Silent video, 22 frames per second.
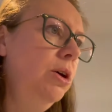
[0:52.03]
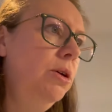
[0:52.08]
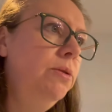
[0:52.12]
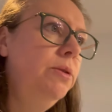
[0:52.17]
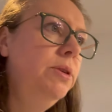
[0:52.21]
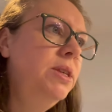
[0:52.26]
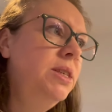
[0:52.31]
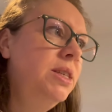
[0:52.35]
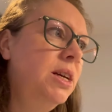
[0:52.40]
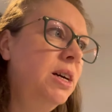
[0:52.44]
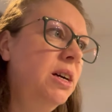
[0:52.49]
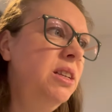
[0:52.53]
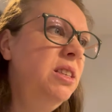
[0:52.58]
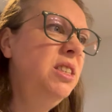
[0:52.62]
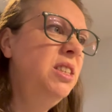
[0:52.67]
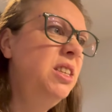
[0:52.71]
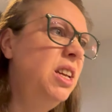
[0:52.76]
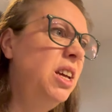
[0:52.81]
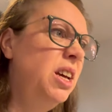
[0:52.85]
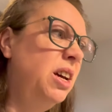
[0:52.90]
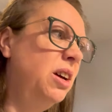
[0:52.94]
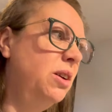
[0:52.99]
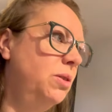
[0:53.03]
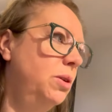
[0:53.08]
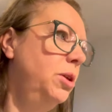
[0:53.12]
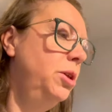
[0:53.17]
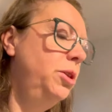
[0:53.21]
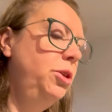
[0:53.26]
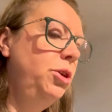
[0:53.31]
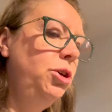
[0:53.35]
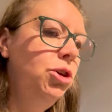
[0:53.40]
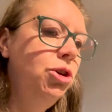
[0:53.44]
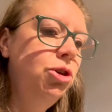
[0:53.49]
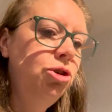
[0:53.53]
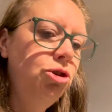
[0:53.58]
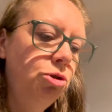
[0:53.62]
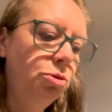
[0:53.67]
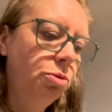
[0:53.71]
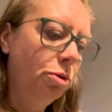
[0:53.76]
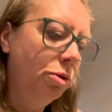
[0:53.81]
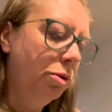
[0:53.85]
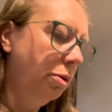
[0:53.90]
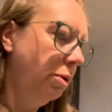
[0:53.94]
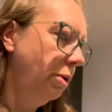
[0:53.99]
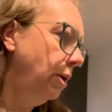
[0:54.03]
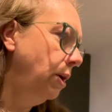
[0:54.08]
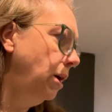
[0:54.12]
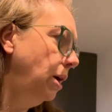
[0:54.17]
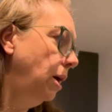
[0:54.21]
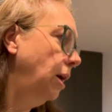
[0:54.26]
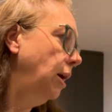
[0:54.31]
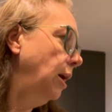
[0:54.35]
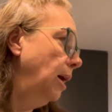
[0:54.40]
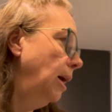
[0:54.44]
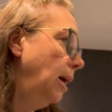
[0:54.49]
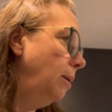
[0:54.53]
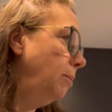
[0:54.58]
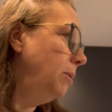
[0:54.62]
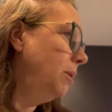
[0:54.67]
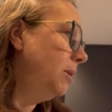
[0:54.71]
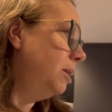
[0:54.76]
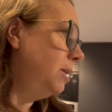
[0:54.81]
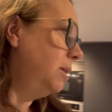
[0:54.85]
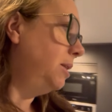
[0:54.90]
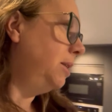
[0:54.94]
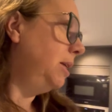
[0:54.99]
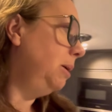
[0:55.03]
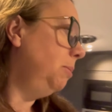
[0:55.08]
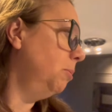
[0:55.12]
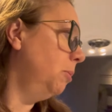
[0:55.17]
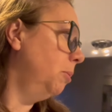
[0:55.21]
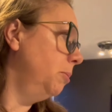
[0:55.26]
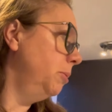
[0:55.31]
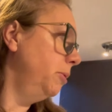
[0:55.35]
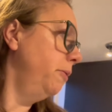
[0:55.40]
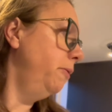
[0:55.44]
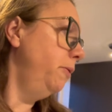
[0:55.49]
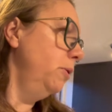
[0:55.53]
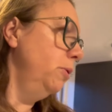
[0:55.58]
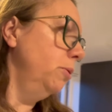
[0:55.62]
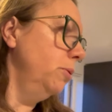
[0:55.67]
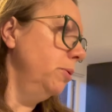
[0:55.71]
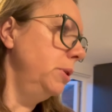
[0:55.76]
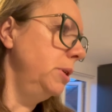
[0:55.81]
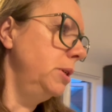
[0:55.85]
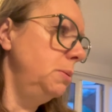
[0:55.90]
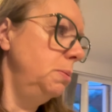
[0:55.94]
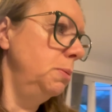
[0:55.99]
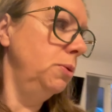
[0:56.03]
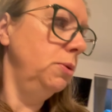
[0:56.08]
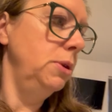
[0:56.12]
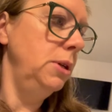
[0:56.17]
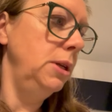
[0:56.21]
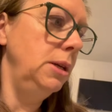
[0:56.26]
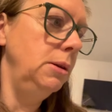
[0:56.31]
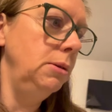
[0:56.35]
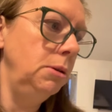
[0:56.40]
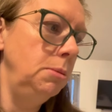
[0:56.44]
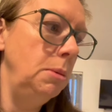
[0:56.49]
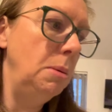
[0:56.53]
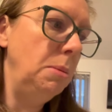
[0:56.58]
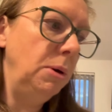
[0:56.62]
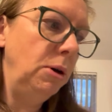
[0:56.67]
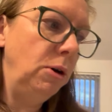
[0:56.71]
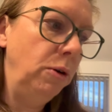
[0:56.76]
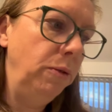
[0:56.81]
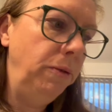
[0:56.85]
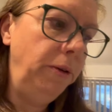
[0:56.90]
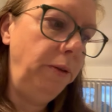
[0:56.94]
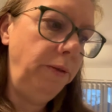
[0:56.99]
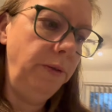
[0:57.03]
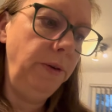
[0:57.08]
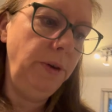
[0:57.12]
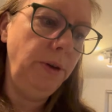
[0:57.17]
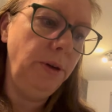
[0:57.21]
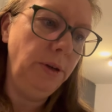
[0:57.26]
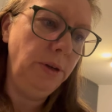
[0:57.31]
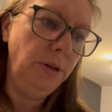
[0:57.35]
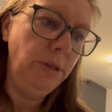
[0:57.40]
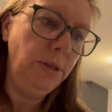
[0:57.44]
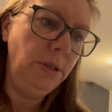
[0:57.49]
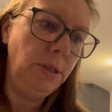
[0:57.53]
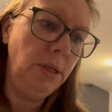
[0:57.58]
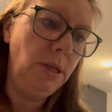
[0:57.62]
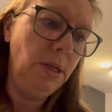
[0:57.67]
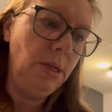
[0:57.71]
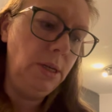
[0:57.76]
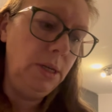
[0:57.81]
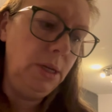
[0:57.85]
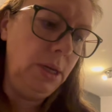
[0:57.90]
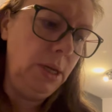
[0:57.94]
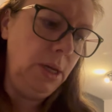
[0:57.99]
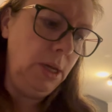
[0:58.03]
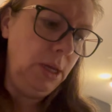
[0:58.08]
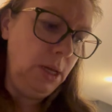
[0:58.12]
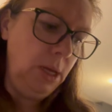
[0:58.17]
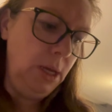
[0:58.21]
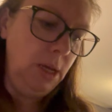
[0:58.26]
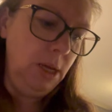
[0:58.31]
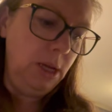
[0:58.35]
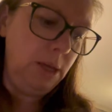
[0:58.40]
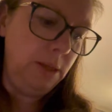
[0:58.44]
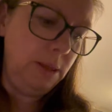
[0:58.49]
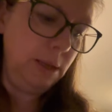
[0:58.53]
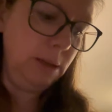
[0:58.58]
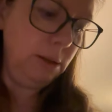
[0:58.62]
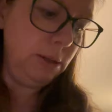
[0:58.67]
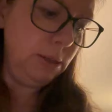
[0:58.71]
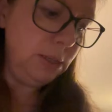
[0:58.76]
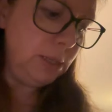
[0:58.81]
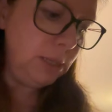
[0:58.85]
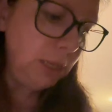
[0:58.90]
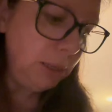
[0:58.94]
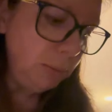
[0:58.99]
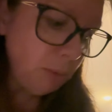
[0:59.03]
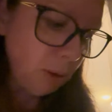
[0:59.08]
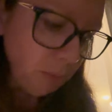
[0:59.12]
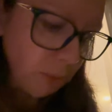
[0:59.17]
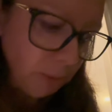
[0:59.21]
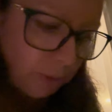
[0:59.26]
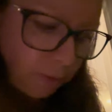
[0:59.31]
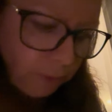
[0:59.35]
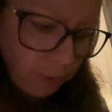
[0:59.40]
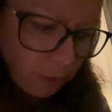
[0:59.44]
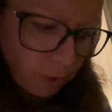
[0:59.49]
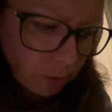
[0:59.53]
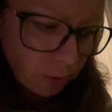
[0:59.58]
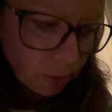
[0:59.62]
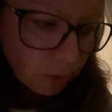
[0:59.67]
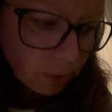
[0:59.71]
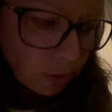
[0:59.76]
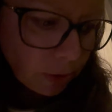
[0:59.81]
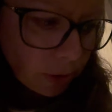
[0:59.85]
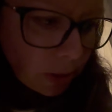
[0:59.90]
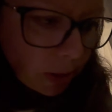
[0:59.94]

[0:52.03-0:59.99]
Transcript: the sides down, the usual. I'm gonna steam up the floor this morning. I'm gonna make my coffee first. And then I'm going to steam up my floor.